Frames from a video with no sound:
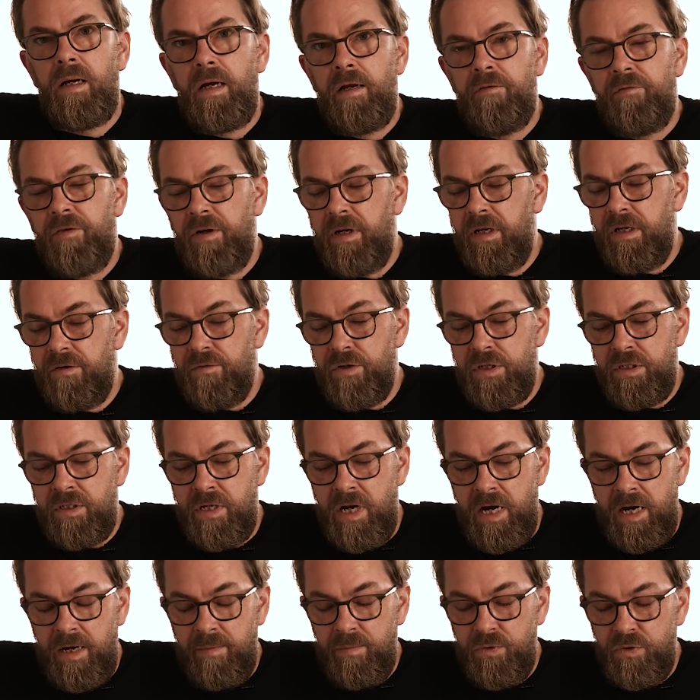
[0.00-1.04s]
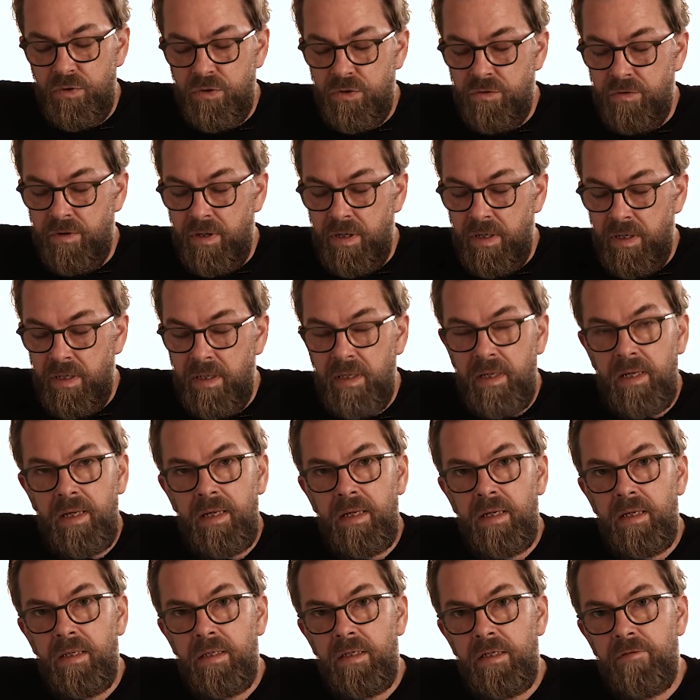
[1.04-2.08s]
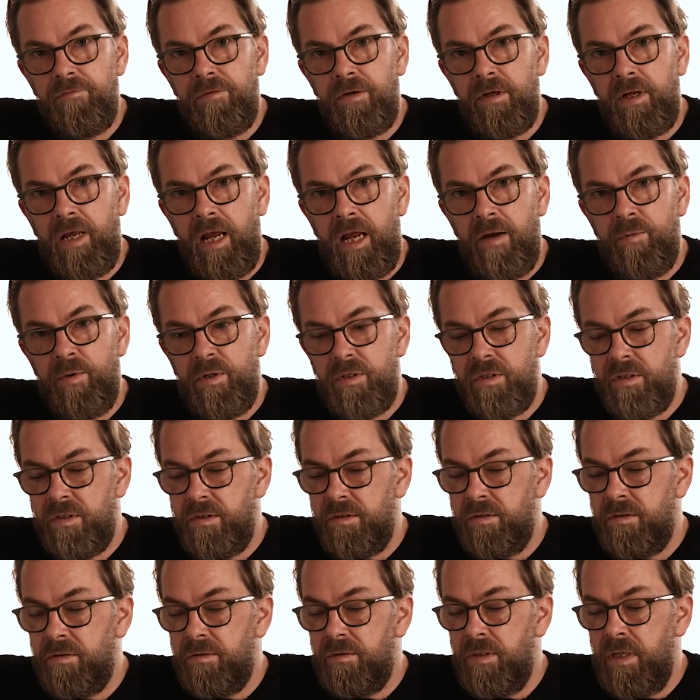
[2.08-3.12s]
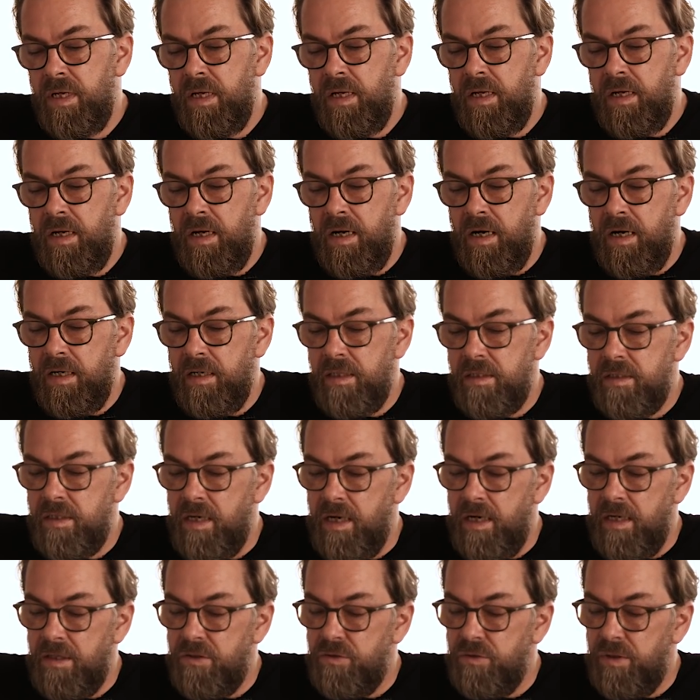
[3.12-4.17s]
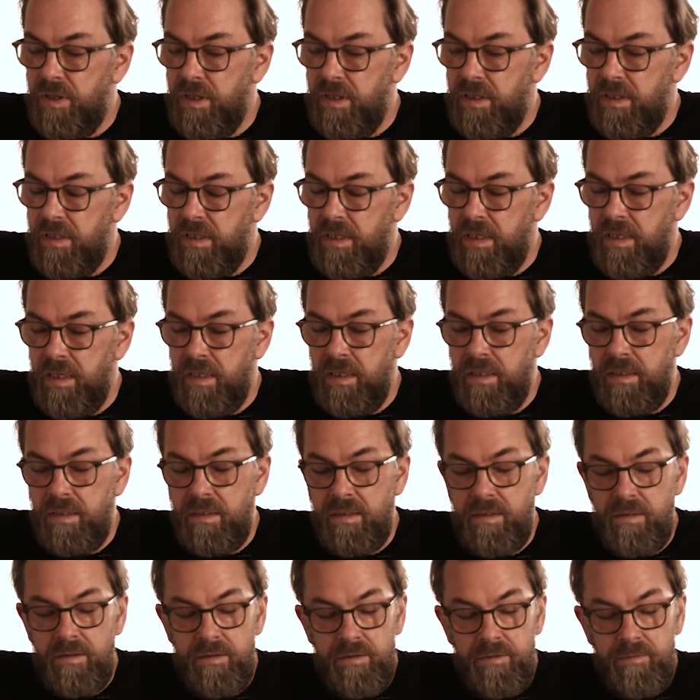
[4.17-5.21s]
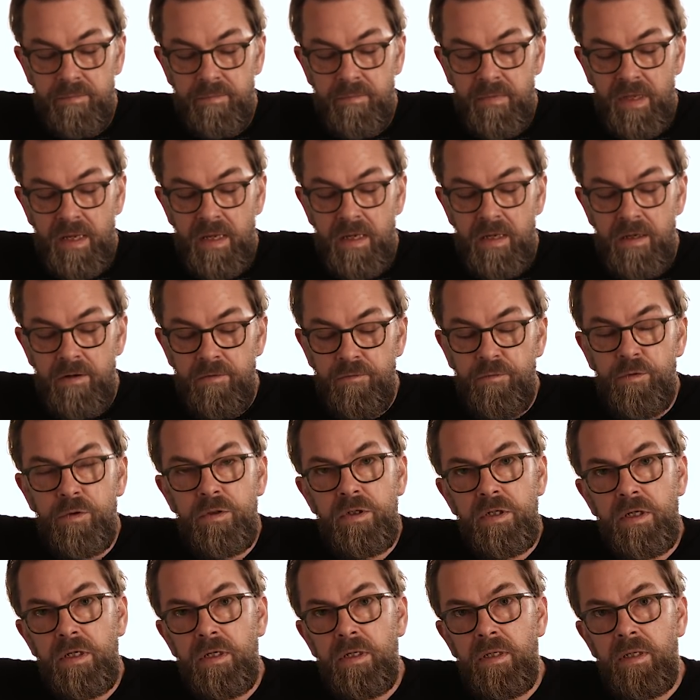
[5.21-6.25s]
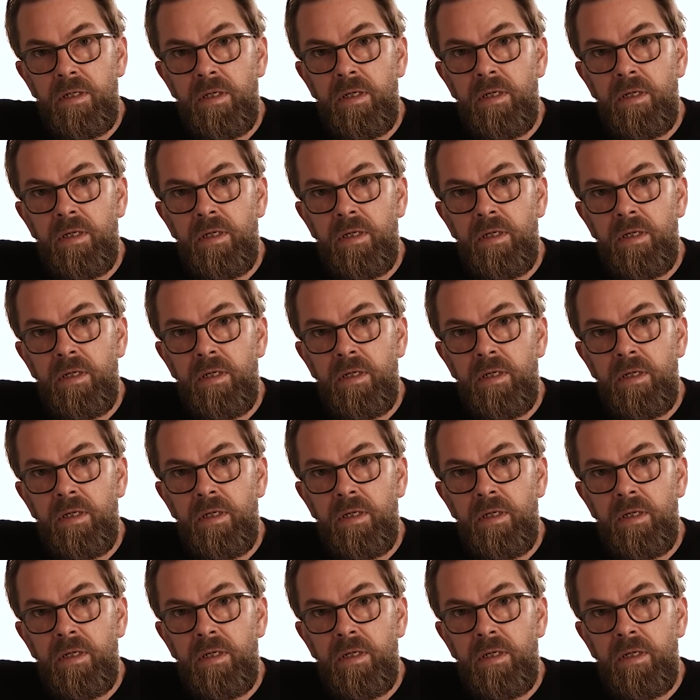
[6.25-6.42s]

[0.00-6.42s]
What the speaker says: I felt it was time to try a different camera, so I decided to get a Fujifilm